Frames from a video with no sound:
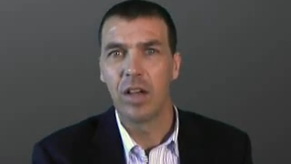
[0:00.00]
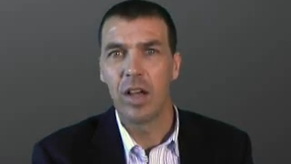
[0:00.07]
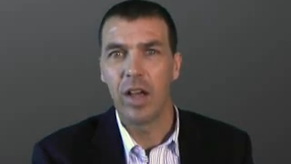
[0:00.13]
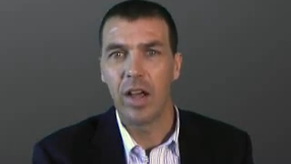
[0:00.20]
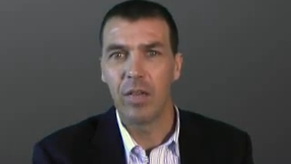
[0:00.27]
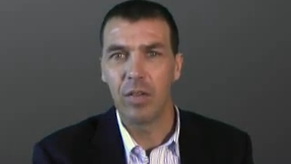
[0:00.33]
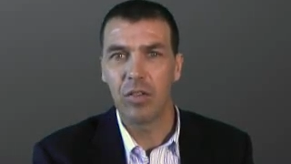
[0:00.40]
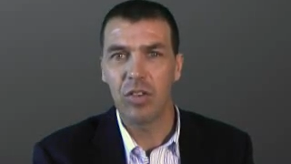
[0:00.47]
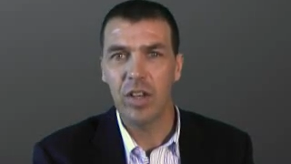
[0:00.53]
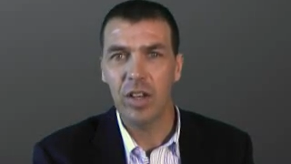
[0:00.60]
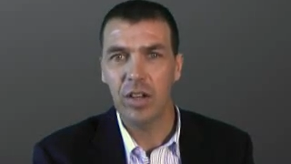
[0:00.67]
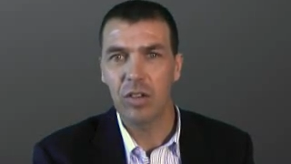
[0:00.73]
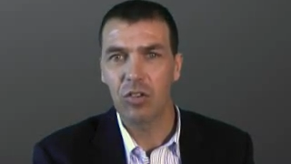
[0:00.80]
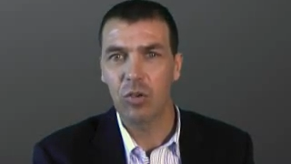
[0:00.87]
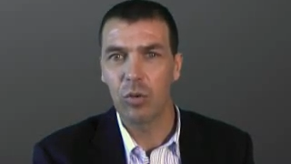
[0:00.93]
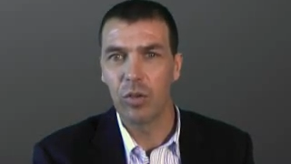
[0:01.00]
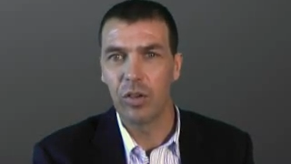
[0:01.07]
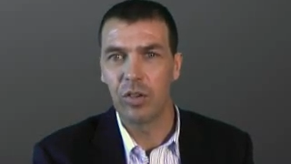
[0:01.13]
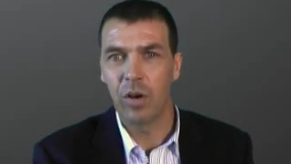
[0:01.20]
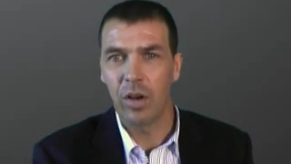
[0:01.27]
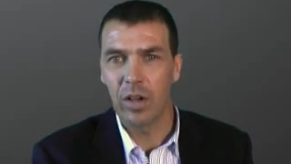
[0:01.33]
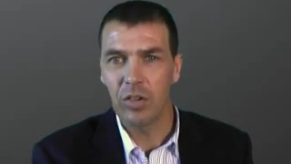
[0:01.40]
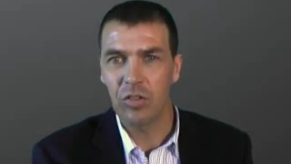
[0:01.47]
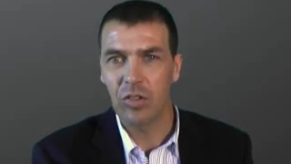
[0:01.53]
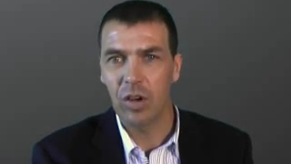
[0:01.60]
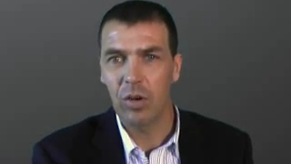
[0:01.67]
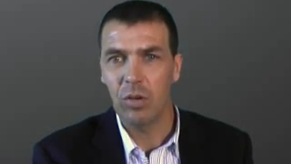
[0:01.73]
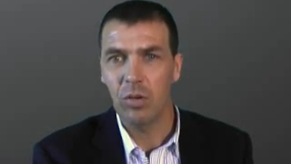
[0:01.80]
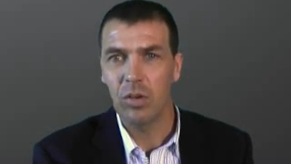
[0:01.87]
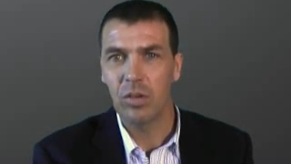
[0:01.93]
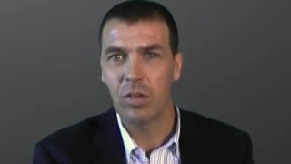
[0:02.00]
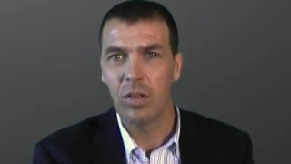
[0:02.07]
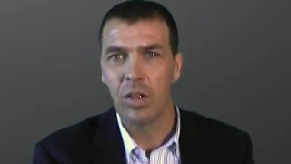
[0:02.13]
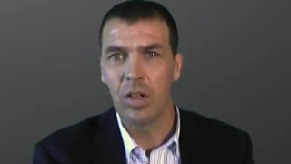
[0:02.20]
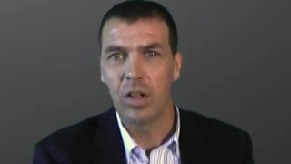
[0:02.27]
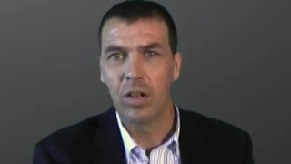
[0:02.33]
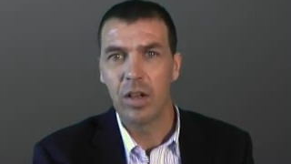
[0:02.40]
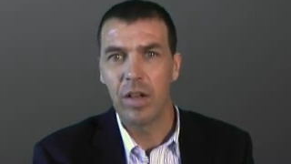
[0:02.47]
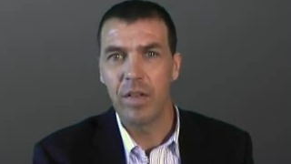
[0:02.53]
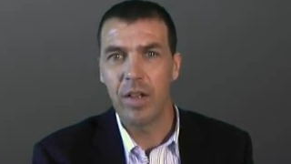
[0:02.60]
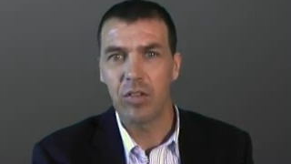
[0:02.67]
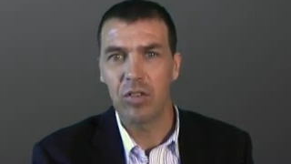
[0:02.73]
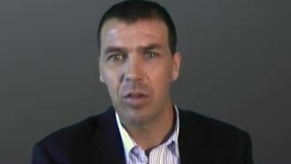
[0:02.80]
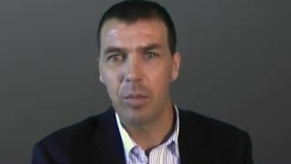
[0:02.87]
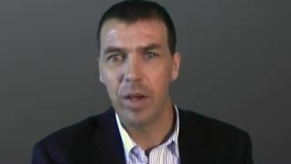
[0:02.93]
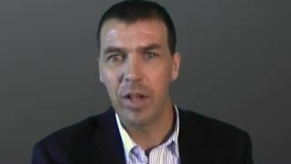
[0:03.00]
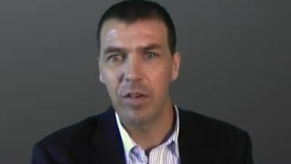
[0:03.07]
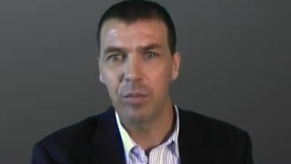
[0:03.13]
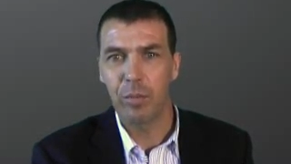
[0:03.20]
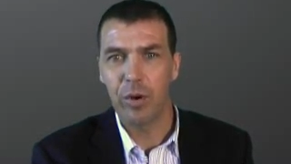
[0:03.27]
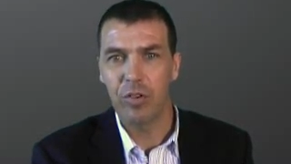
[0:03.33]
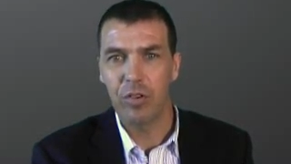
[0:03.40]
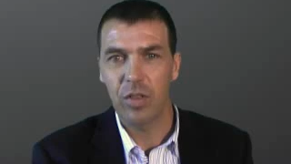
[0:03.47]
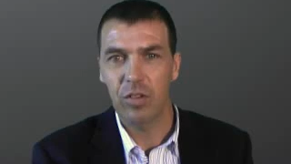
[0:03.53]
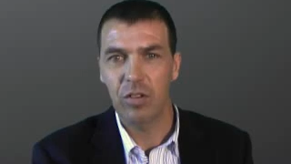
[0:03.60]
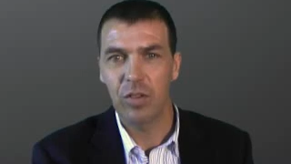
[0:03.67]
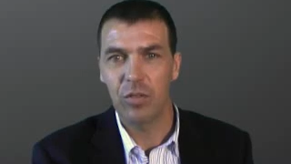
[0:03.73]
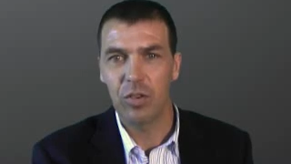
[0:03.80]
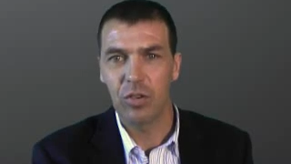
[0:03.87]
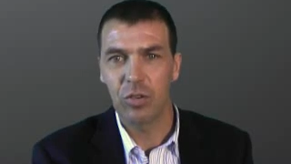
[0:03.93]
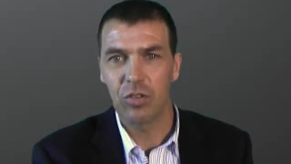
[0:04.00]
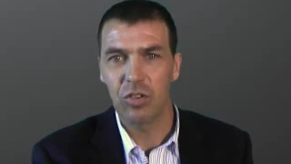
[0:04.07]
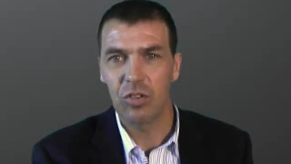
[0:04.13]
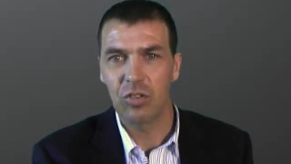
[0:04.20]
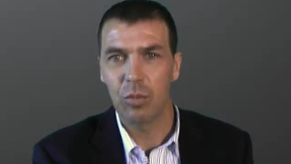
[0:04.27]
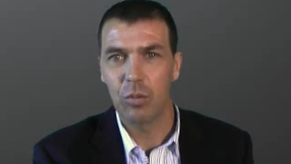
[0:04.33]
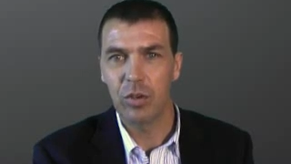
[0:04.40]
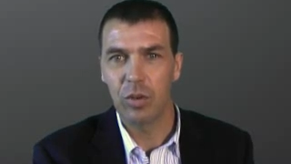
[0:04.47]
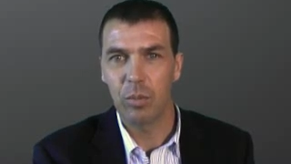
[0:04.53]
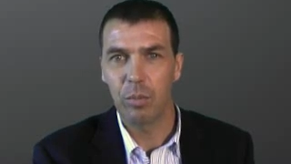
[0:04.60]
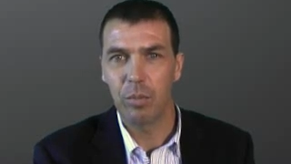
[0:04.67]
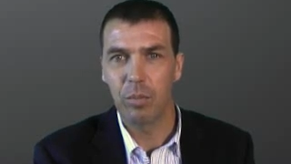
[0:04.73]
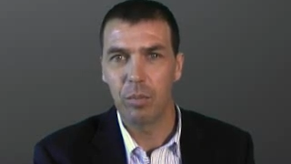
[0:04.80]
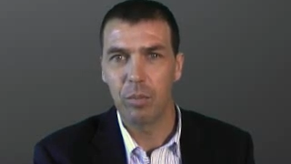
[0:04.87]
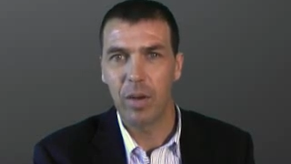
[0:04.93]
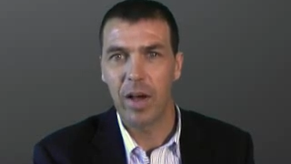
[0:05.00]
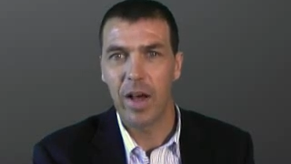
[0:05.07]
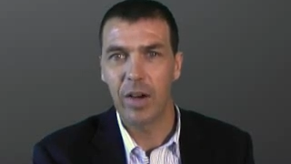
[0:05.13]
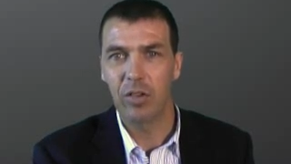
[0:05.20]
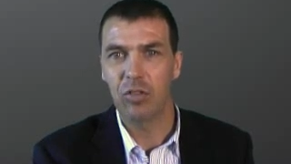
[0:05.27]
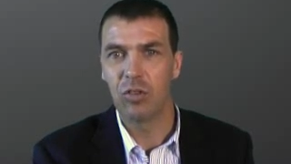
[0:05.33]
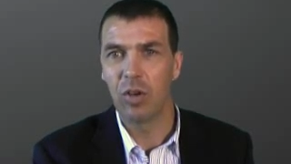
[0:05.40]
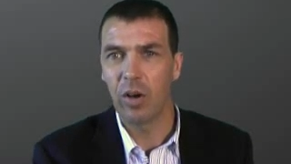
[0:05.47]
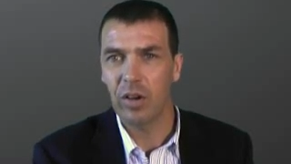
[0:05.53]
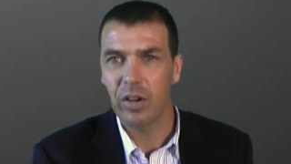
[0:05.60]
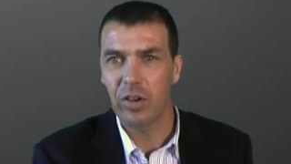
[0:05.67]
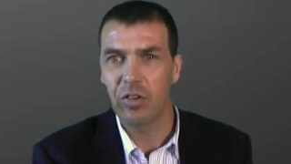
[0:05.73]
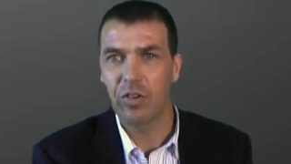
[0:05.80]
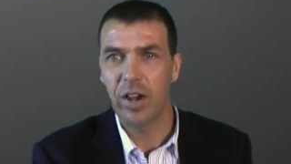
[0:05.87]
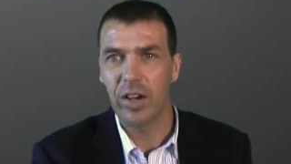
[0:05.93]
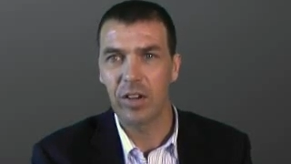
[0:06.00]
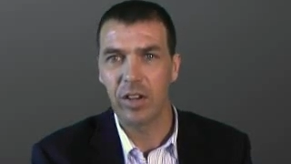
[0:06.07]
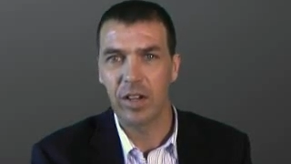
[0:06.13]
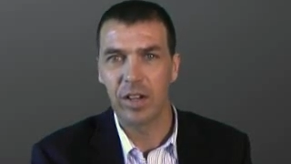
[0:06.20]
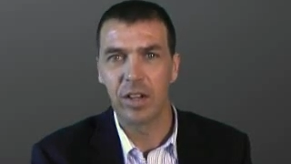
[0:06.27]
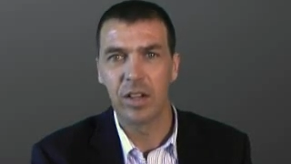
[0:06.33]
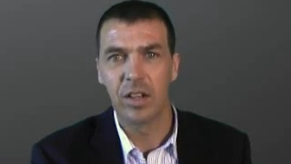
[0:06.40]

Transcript: And the second is called the diastole, and that's the amount of pressure that's left in your system when your heart is not contracting.